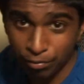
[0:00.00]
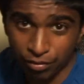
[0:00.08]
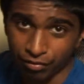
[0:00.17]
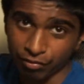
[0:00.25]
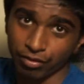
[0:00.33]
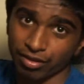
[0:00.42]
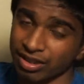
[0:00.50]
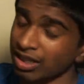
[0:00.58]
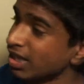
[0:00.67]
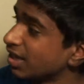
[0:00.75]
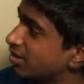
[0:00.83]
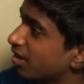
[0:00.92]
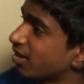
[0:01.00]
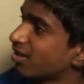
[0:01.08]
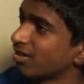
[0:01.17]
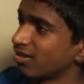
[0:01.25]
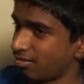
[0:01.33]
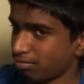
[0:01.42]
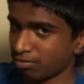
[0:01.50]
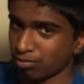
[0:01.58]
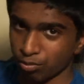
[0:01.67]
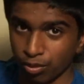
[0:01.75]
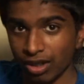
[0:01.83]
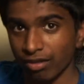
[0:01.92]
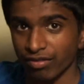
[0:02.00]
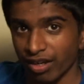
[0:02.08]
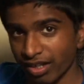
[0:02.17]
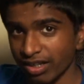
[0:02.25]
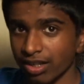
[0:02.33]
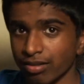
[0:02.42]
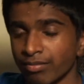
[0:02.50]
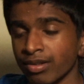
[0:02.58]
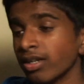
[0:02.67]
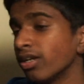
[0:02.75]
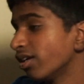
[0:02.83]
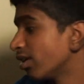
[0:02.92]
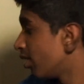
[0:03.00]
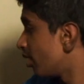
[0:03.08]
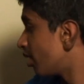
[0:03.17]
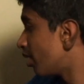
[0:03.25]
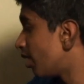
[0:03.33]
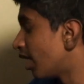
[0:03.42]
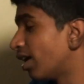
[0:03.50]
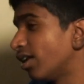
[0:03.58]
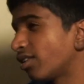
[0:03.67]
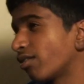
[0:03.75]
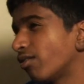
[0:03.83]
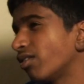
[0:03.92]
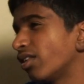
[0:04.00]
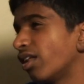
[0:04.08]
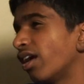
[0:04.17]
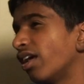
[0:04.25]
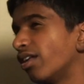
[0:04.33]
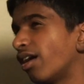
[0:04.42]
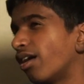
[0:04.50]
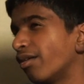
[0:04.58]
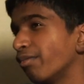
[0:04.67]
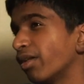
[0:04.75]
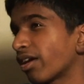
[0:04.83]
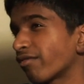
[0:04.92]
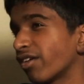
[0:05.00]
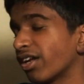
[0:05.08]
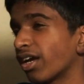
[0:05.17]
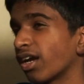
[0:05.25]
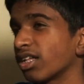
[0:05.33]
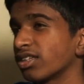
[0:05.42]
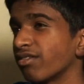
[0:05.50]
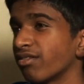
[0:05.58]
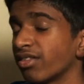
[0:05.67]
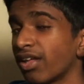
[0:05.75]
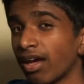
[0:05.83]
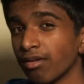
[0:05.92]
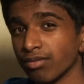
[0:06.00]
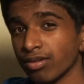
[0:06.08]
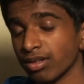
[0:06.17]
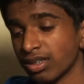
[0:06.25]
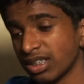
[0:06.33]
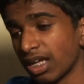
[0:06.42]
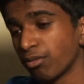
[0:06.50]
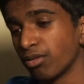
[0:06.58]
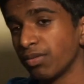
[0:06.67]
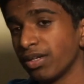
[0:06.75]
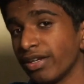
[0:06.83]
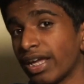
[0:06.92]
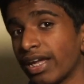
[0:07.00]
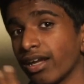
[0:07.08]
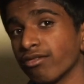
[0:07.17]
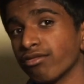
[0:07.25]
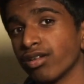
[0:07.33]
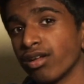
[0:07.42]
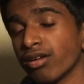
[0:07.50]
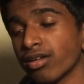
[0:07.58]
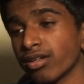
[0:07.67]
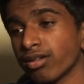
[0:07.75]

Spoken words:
peripherals, just whatever I said. And it's long. And on Black Friday, I got that would be $800.